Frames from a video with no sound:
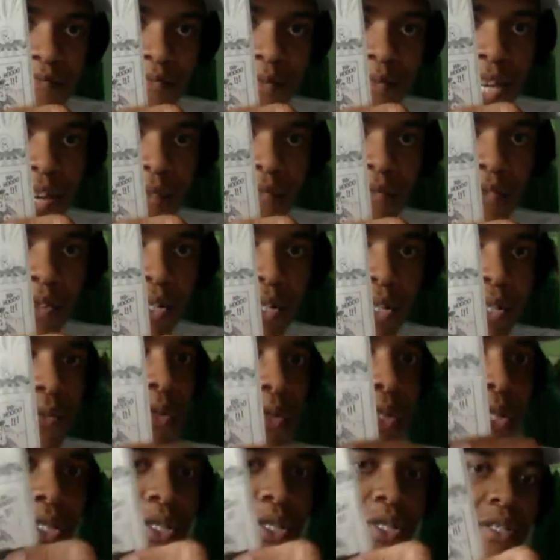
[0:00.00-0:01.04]
at first it was
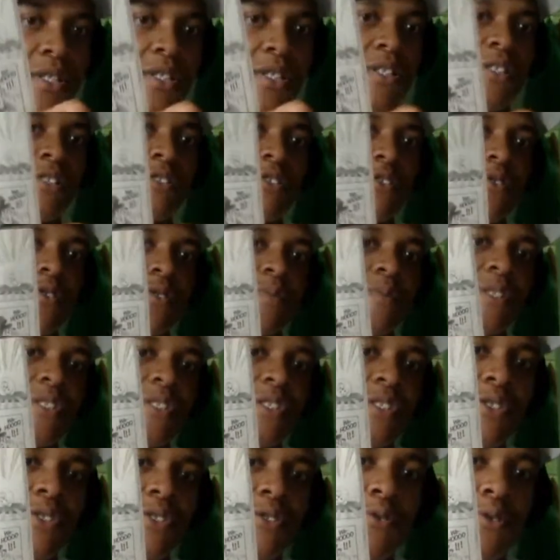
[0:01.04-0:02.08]
just a story about
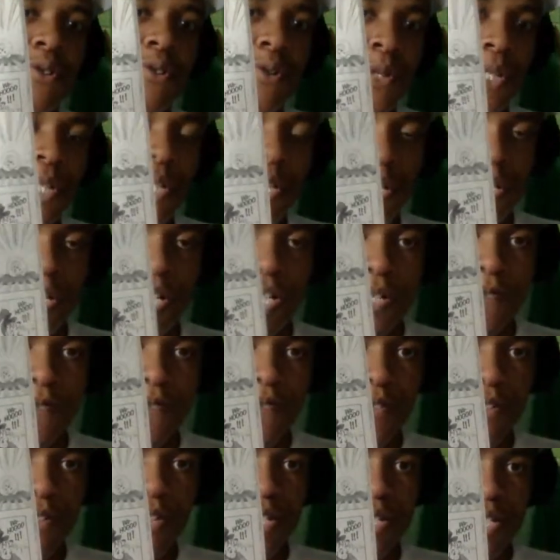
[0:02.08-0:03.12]
these two going on a hunt
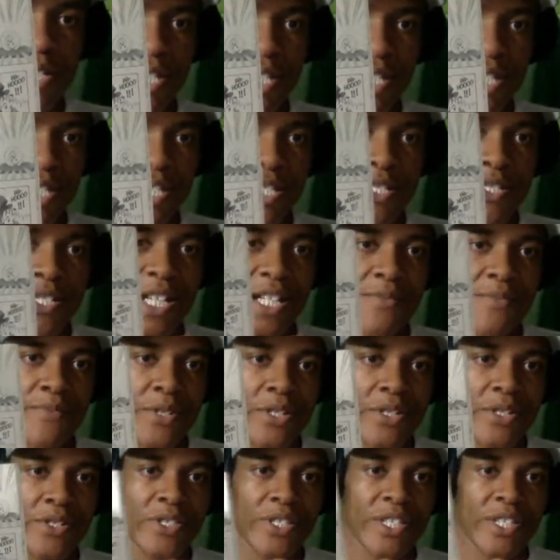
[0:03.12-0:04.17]
for all the Dragon
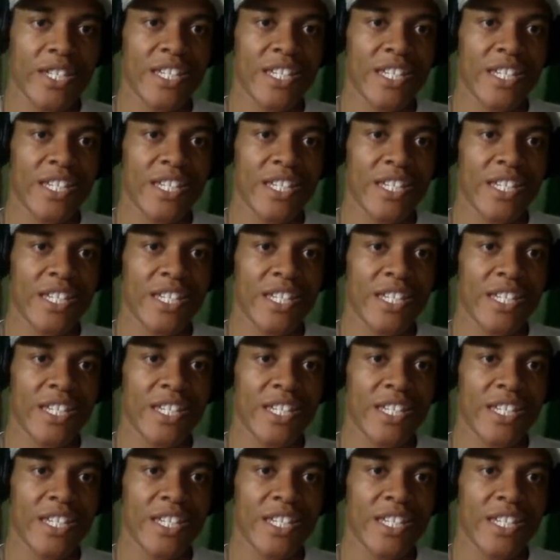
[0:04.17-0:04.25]
Balls